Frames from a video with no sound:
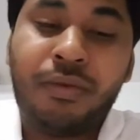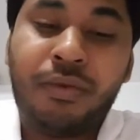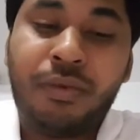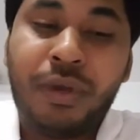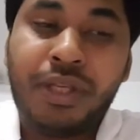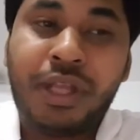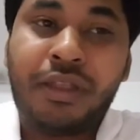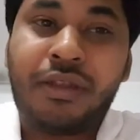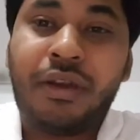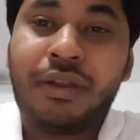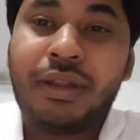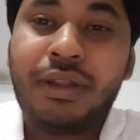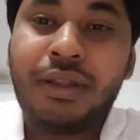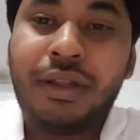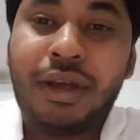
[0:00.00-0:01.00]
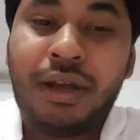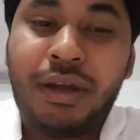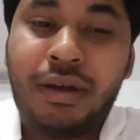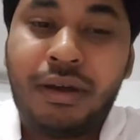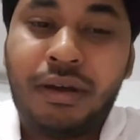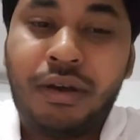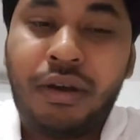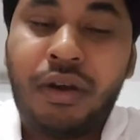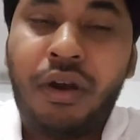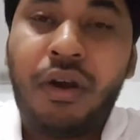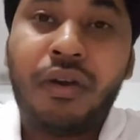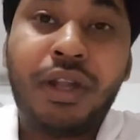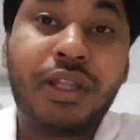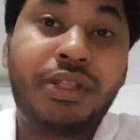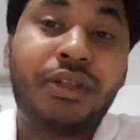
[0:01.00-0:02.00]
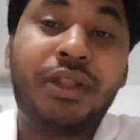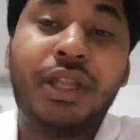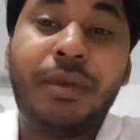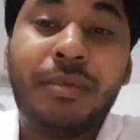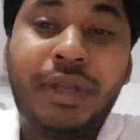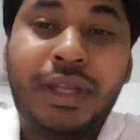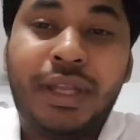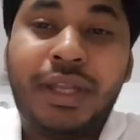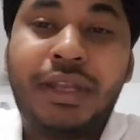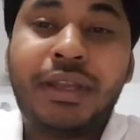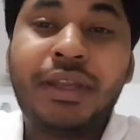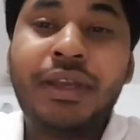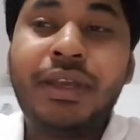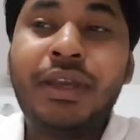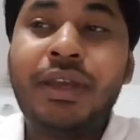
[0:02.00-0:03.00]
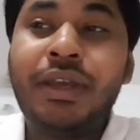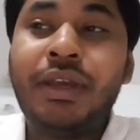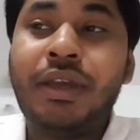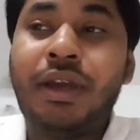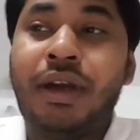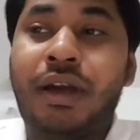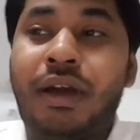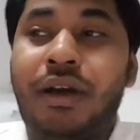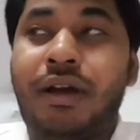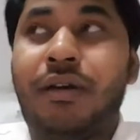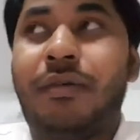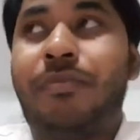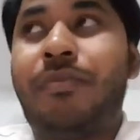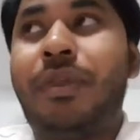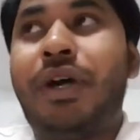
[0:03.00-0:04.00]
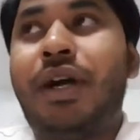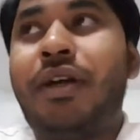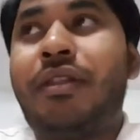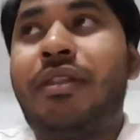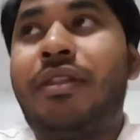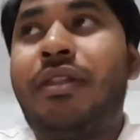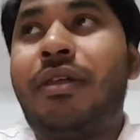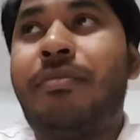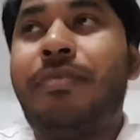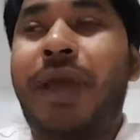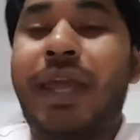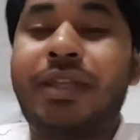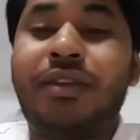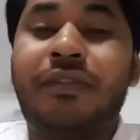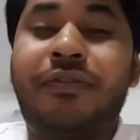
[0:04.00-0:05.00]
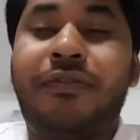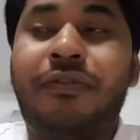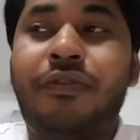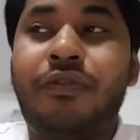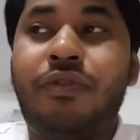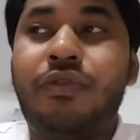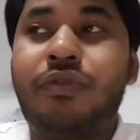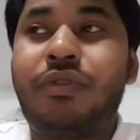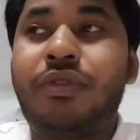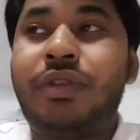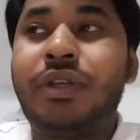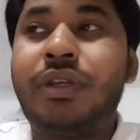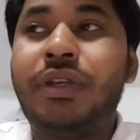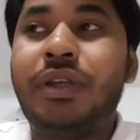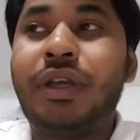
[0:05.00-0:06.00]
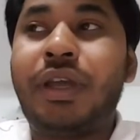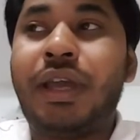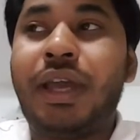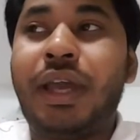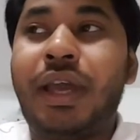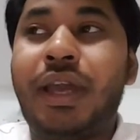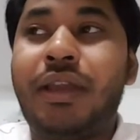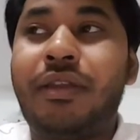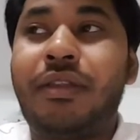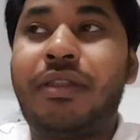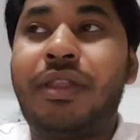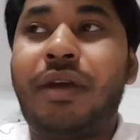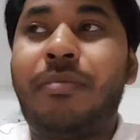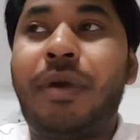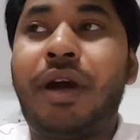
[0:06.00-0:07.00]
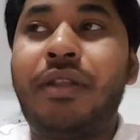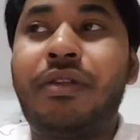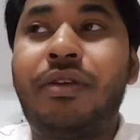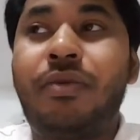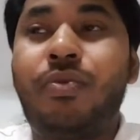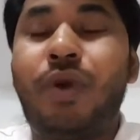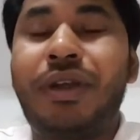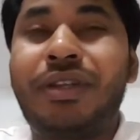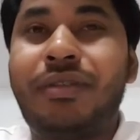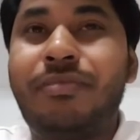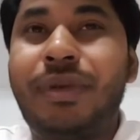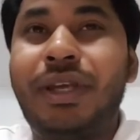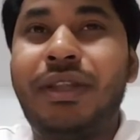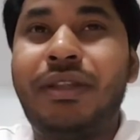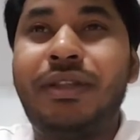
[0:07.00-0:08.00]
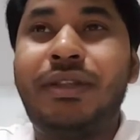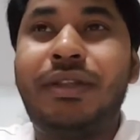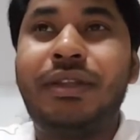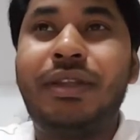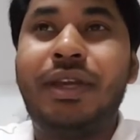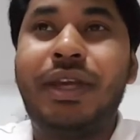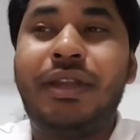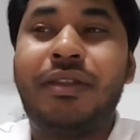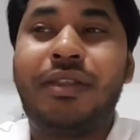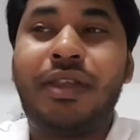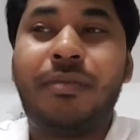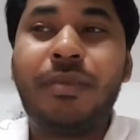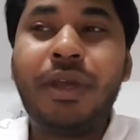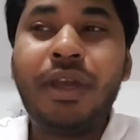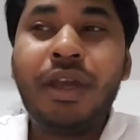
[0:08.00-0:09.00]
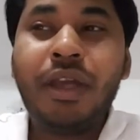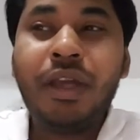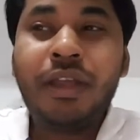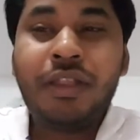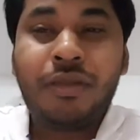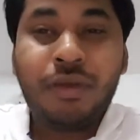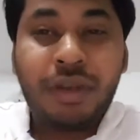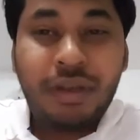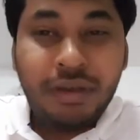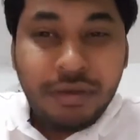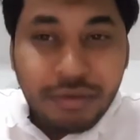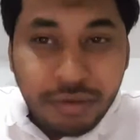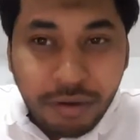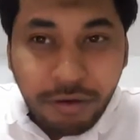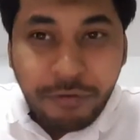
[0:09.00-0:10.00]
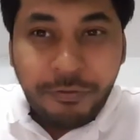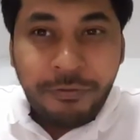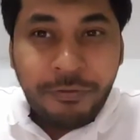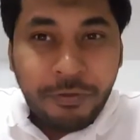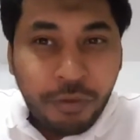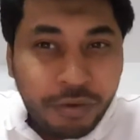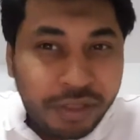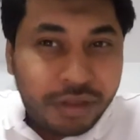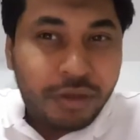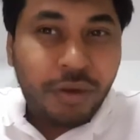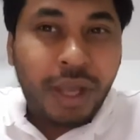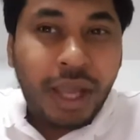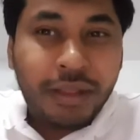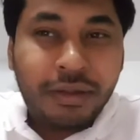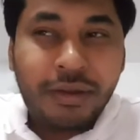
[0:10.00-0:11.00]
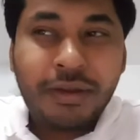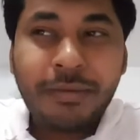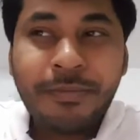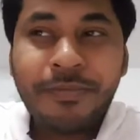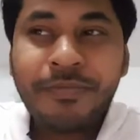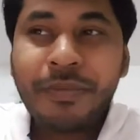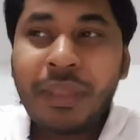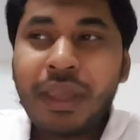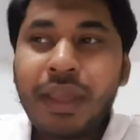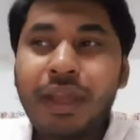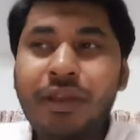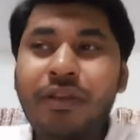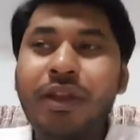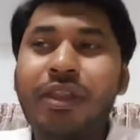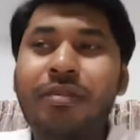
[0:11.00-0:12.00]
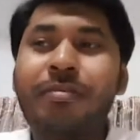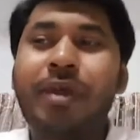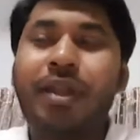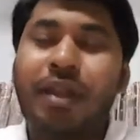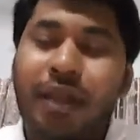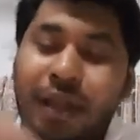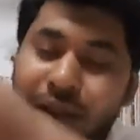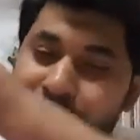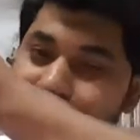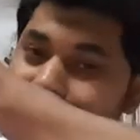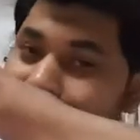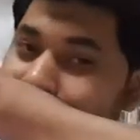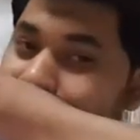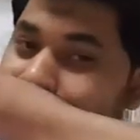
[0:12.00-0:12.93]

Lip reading: which has got orange or lemon in it, plus passion fruit and some other watermelon and some sweet fruits together, it's gonna smell like this.